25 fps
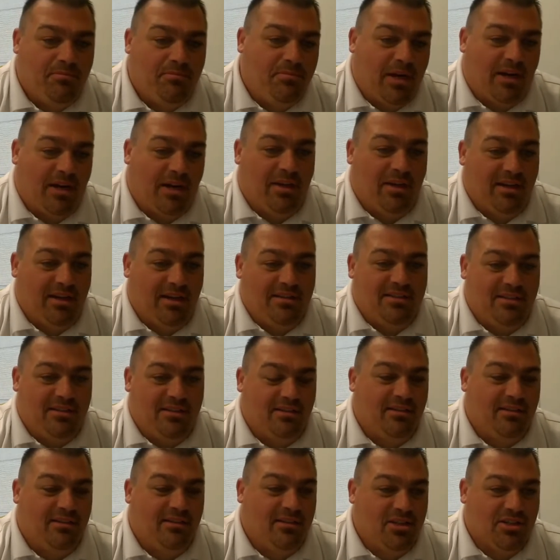
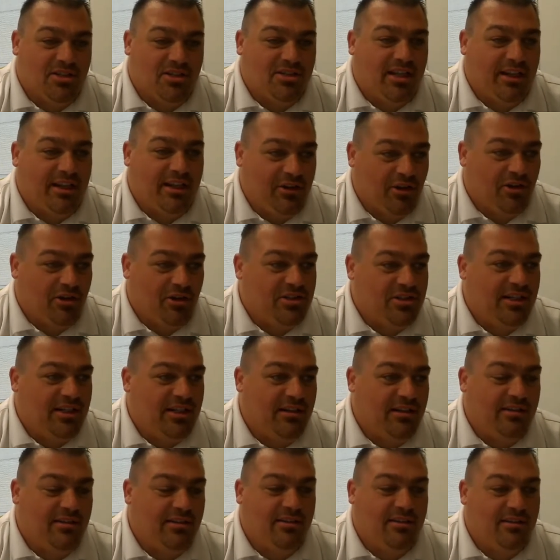paramedicine, just like
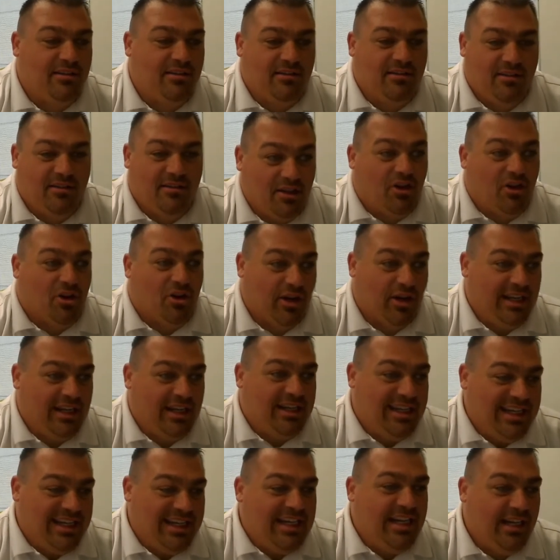nursing, are
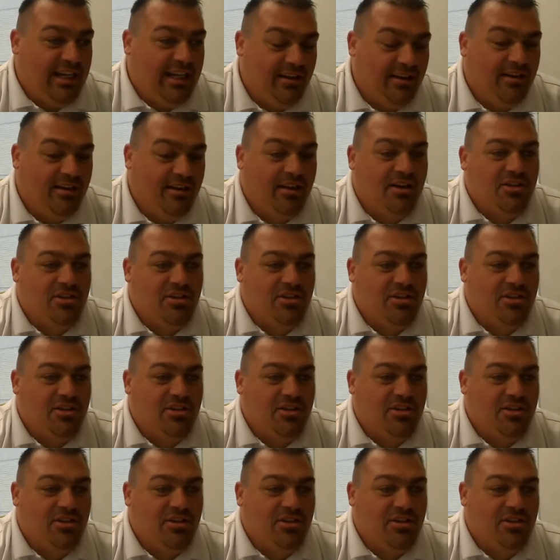in need,